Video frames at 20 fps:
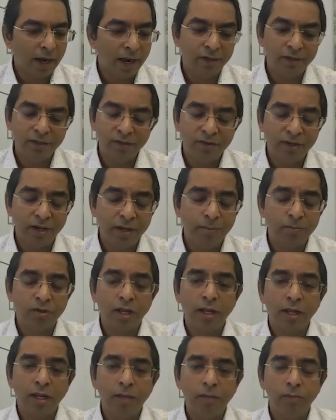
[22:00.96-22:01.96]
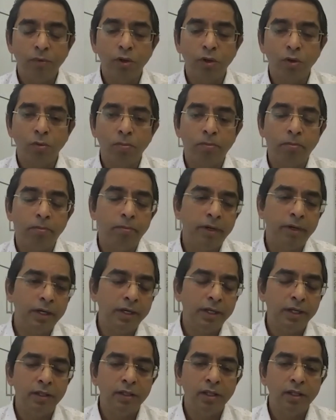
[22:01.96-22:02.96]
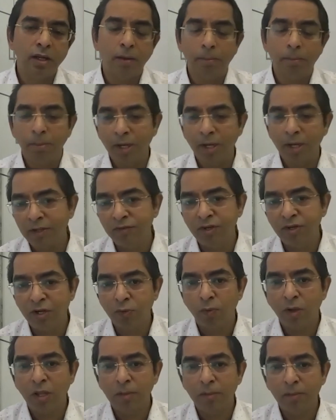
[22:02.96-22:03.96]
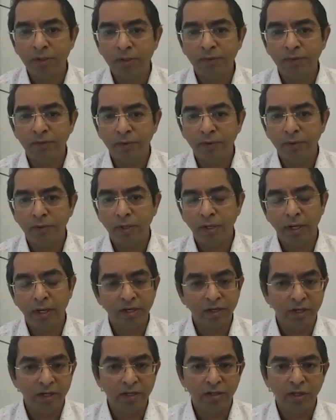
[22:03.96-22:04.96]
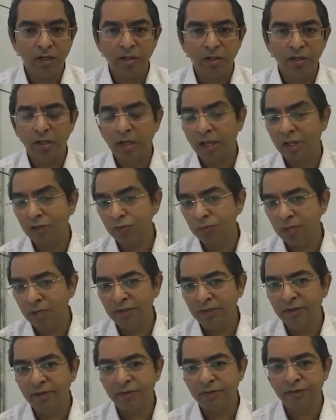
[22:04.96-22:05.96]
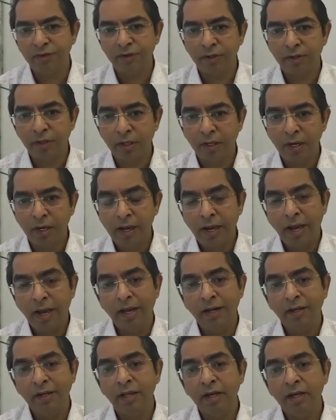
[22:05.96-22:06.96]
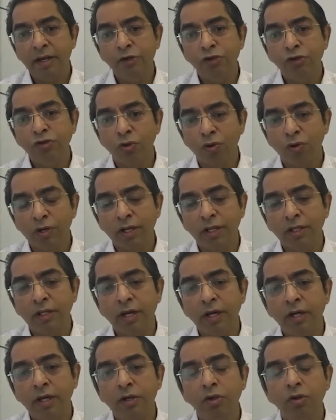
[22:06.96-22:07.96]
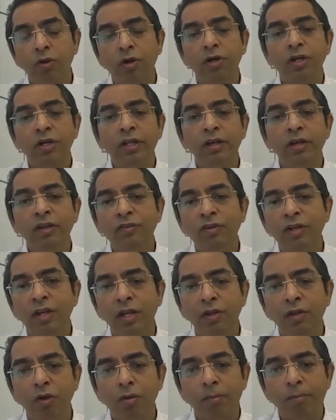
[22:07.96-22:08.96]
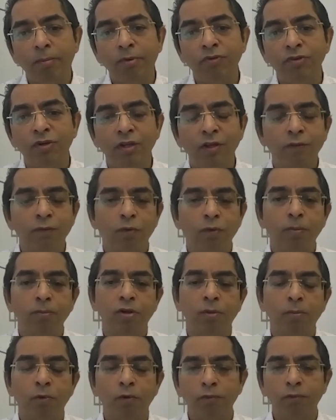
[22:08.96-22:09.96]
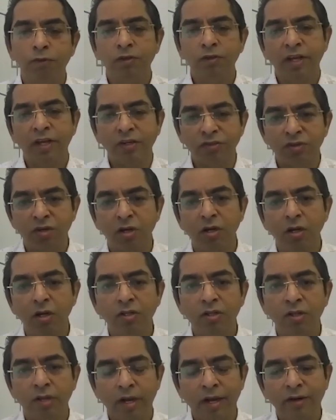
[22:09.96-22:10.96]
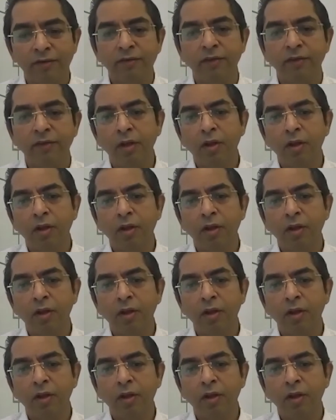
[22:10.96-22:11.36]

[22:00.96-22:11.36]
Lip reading: At the same time, meeting the compliance requirements, internal as well as external, and then ensuring that you're de-risking your business from some of these external threats.